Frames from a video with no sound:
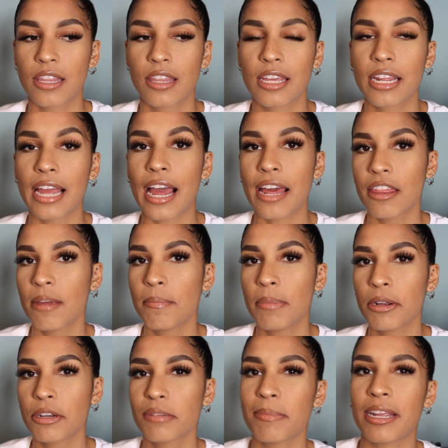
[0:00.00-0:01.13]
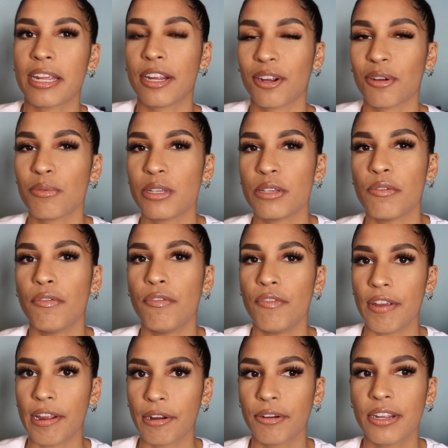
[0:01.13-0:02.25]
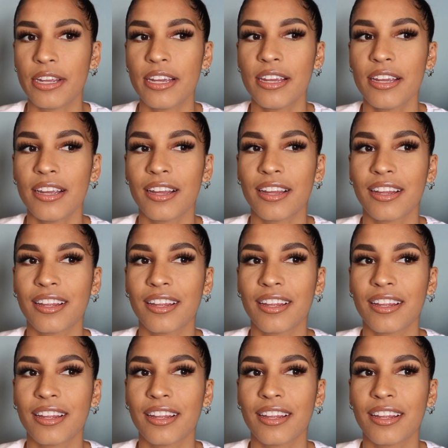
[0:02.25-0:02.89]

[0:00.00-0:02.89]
the guy that pierced my ear was very